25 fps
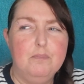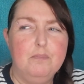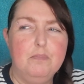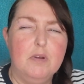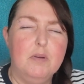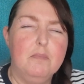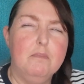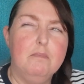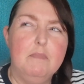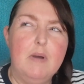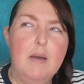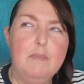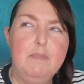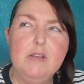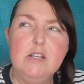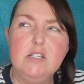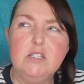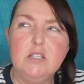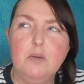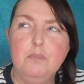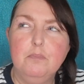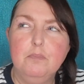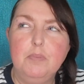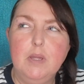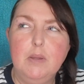But maybe
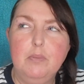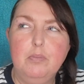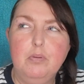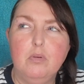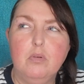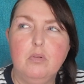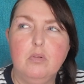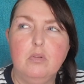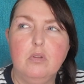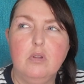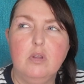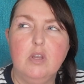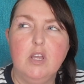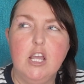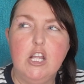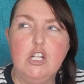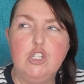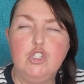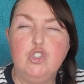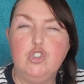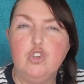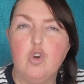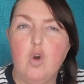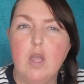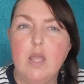some people
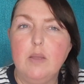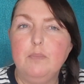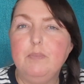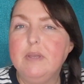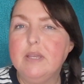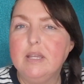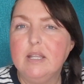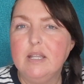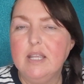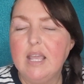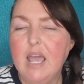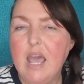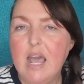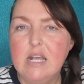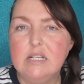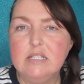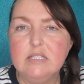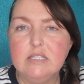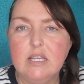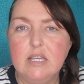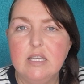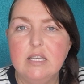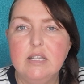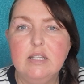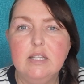enjoy being
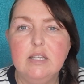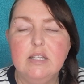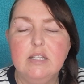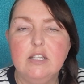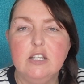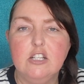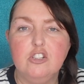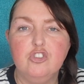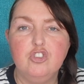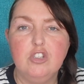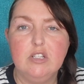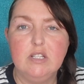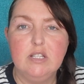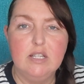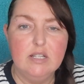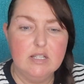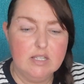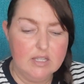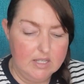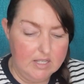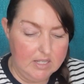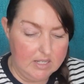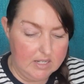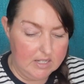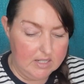gaslighted and treated
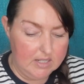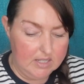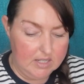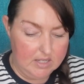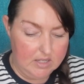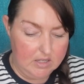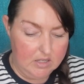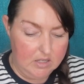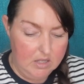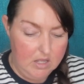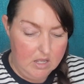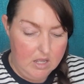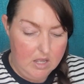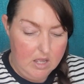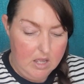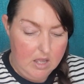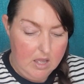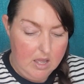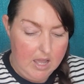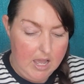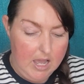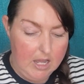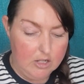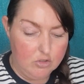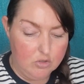like an idiot.
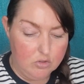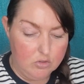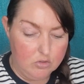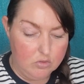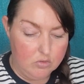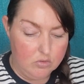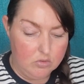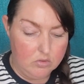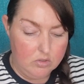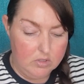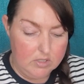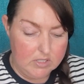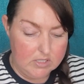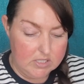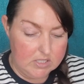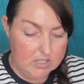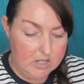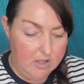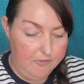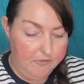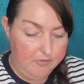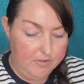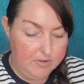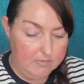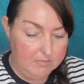I don't know. It's
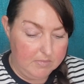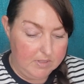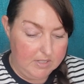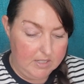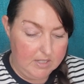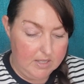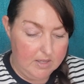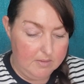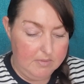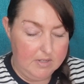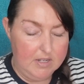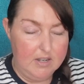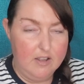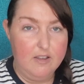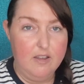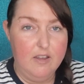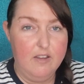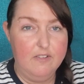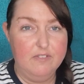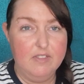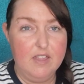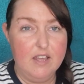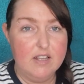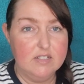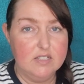not for me. I mean,
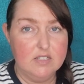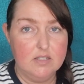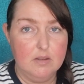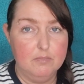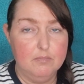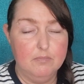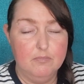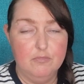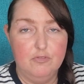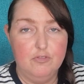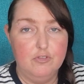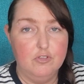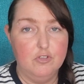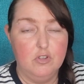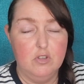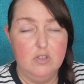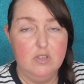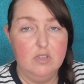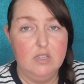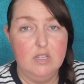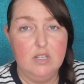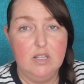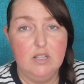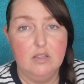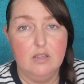if that's something for you,
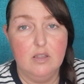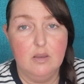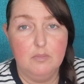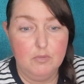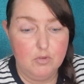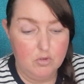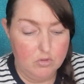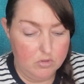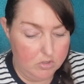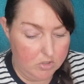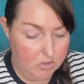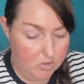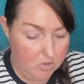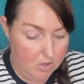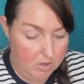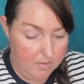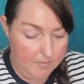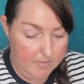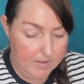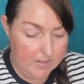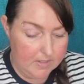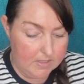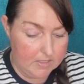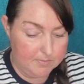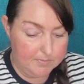then you can let me know in the
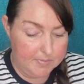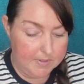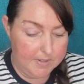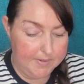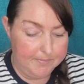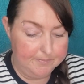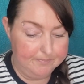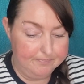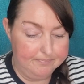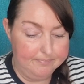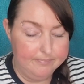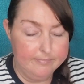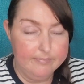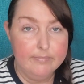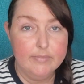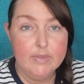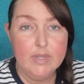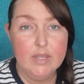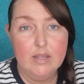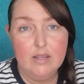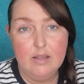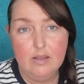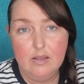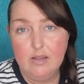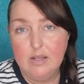comments. But
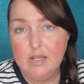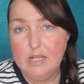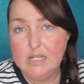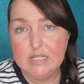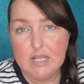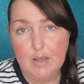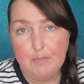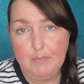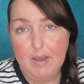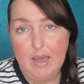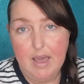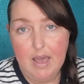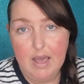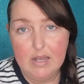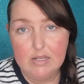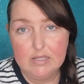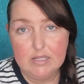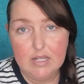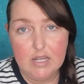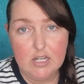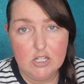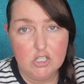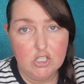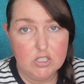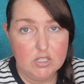it's a pass,
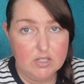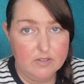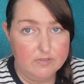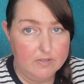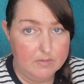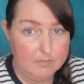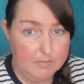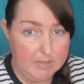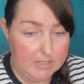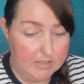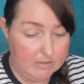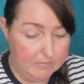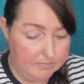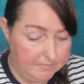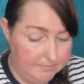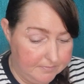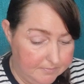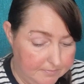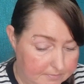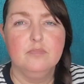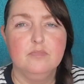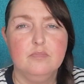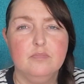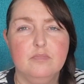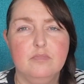actually, for me.
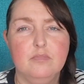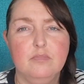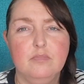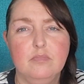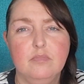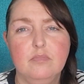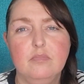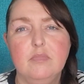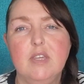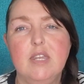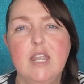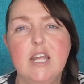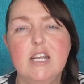The